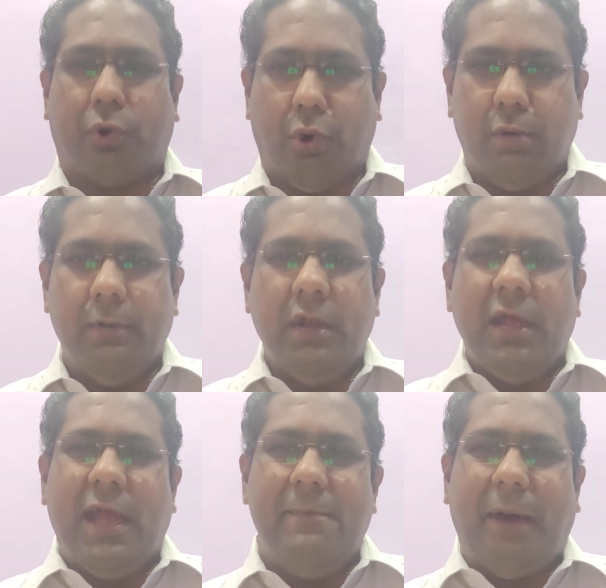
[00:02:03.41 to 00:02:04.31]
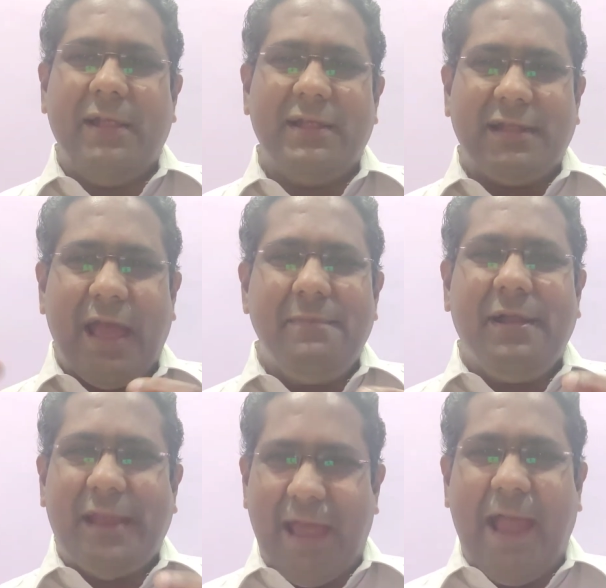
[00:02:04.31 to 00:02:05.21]
role. And by the time
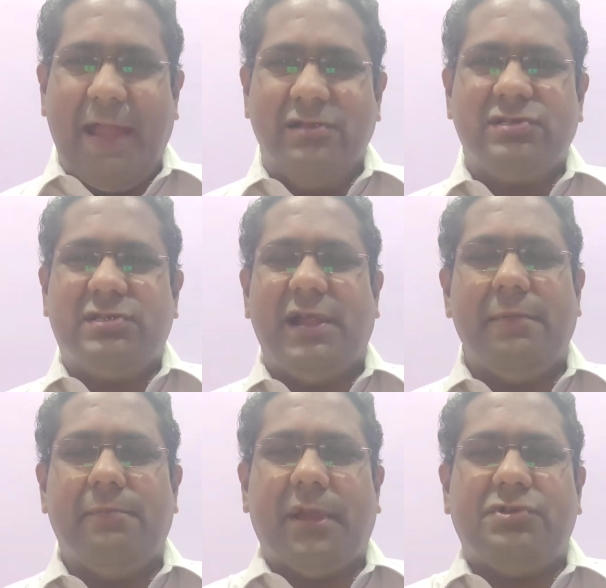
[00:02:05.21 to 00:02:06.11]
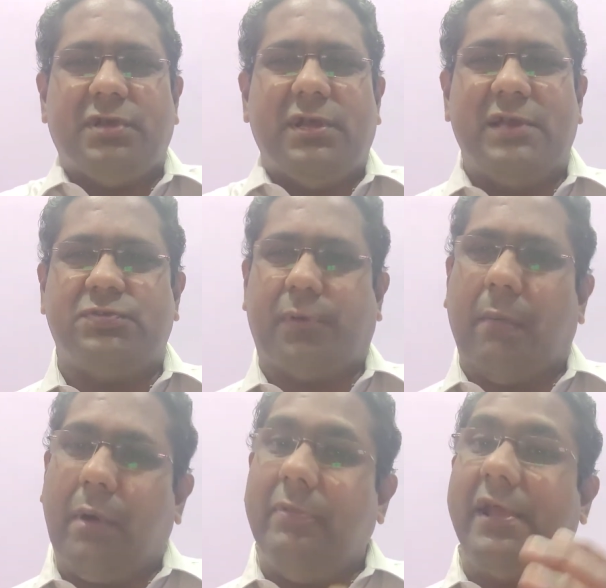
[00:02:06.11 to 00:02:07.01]
it ends, that impression has
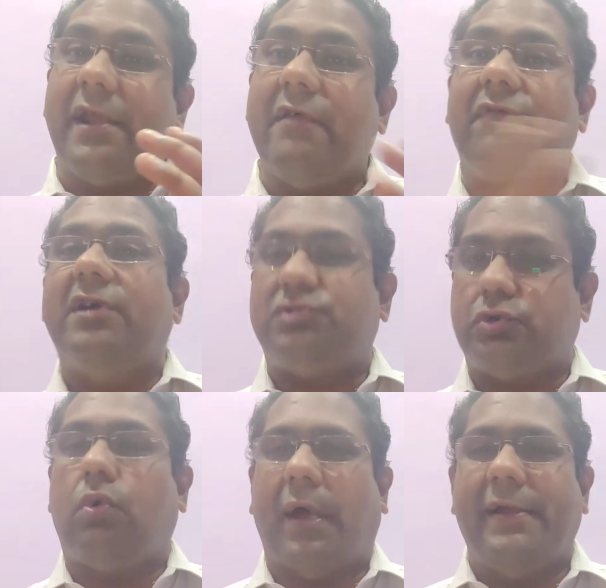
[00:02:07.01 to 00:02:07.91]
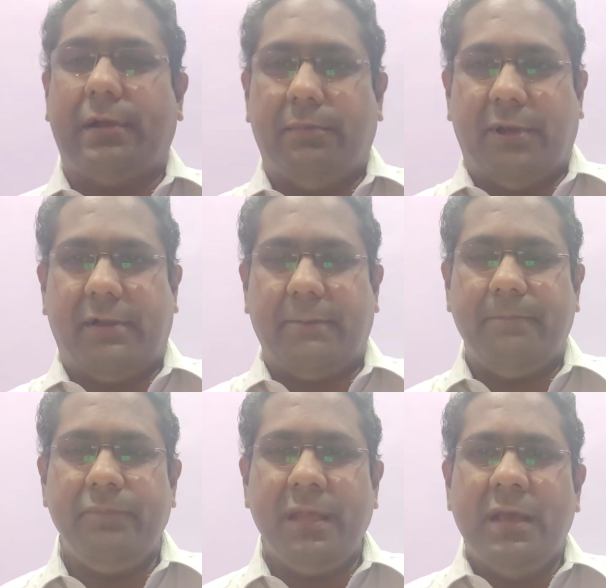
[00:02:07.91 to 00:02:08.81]
probably reversed quite a bit.
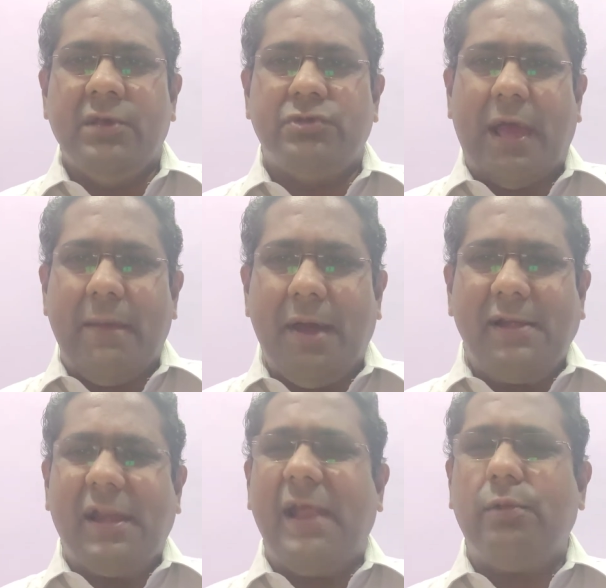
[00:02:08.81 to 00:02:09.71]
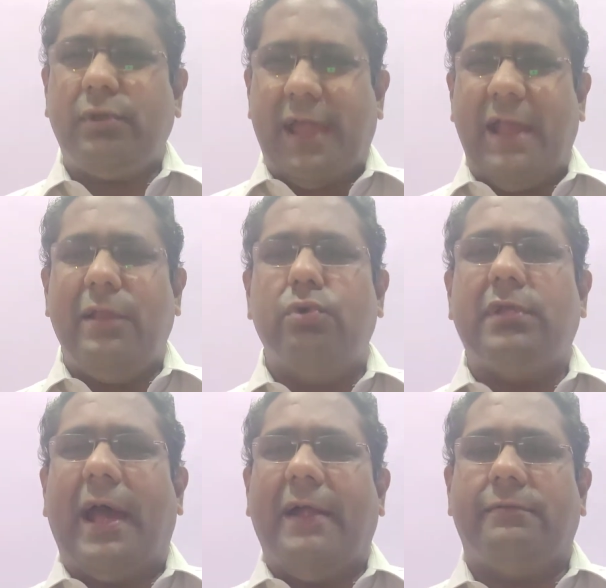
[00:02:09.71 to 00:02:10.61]
So, am I trying to tell you
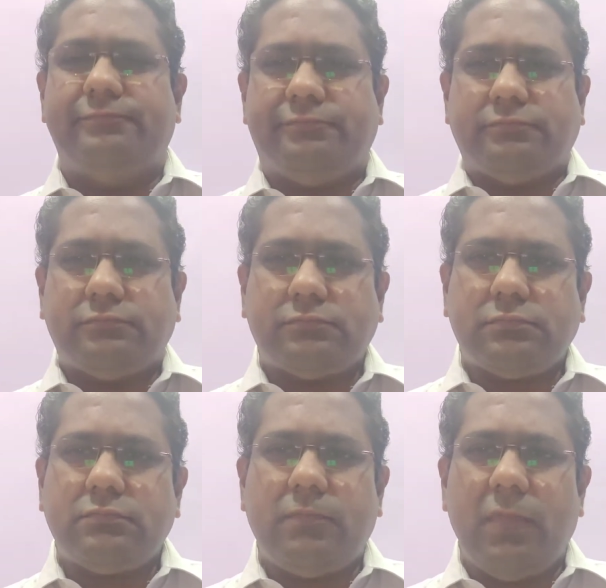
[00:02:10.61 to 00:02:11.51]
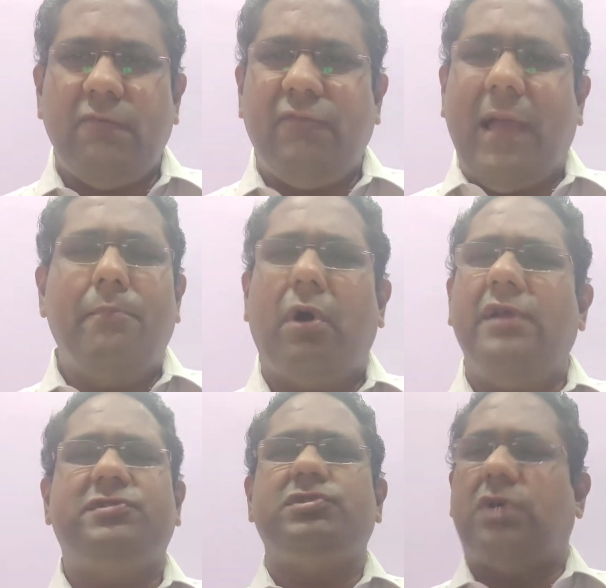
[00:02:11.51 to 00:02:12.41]
that
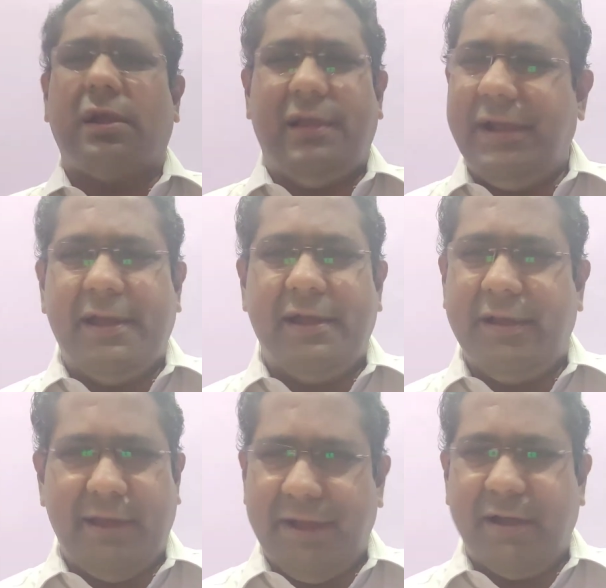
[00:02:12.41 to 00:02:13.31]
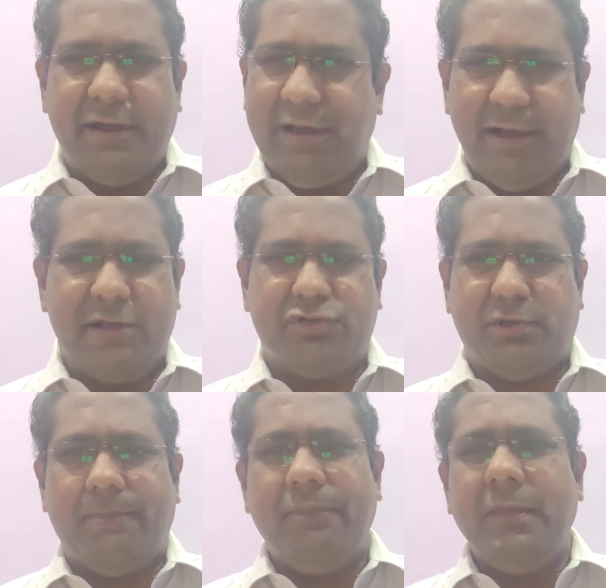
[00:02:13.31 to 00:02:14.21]
flamboyance is not needed in
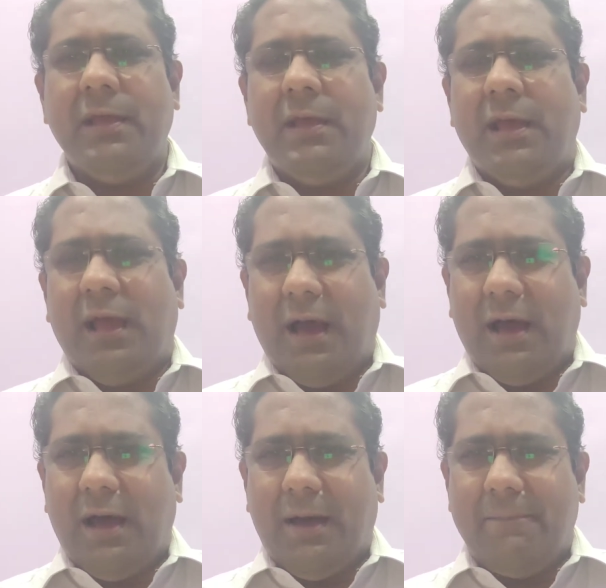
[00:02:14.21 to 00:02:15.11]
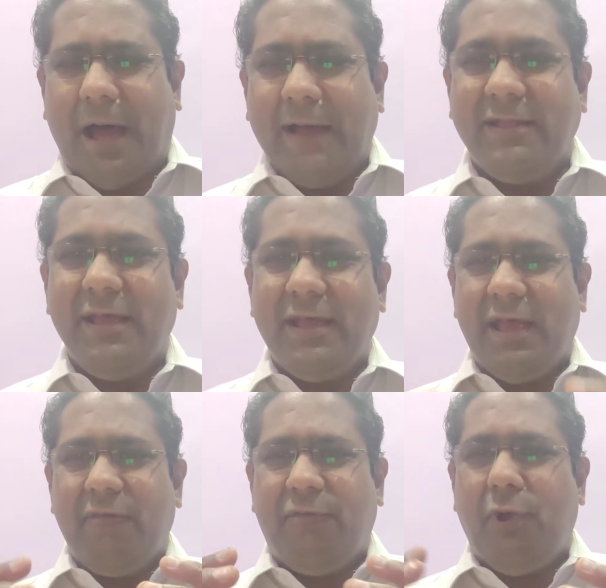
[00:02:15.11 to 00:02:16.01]
leadership? I
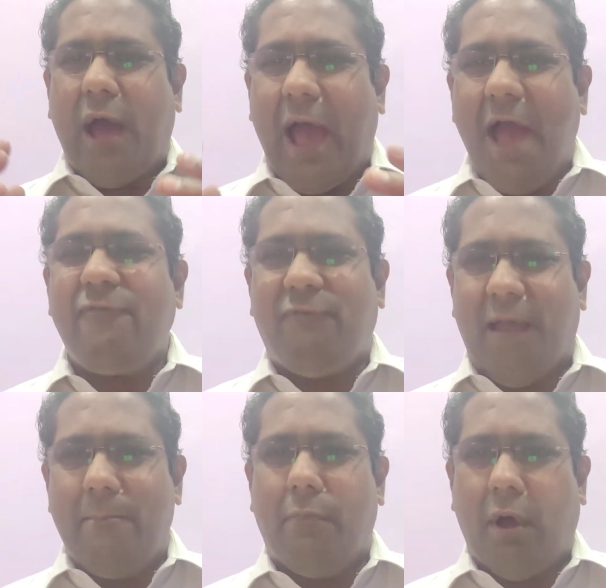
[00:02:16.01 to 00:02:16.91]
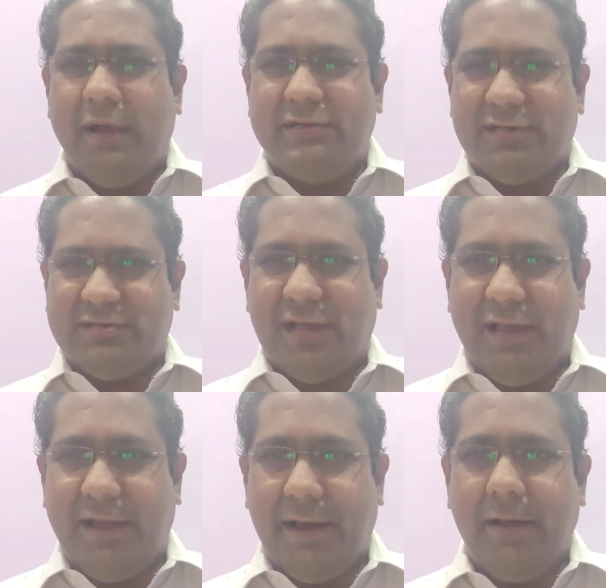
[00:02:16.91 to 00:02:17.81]
think if you have flamboyance as a
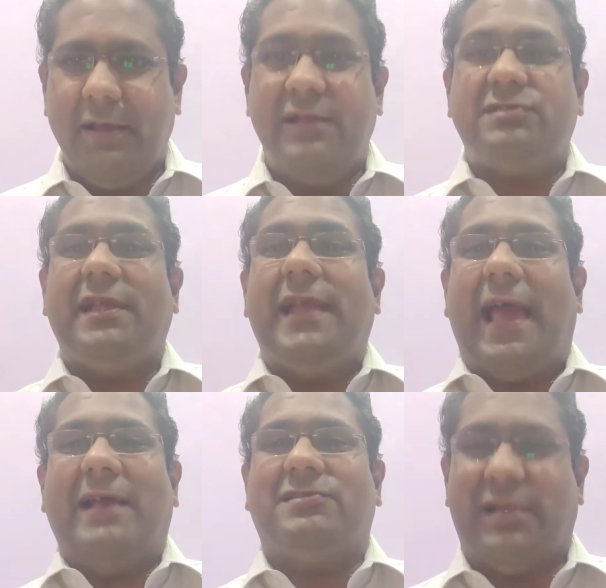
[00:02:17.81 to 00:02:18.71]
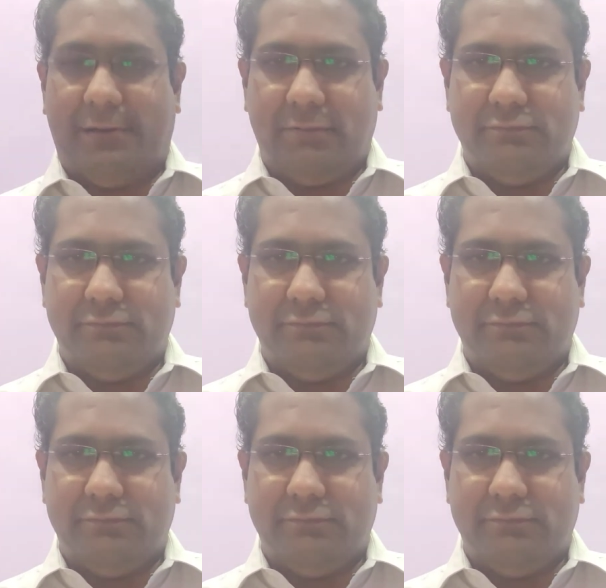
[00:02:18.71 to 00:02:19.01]
leader, it's an asset.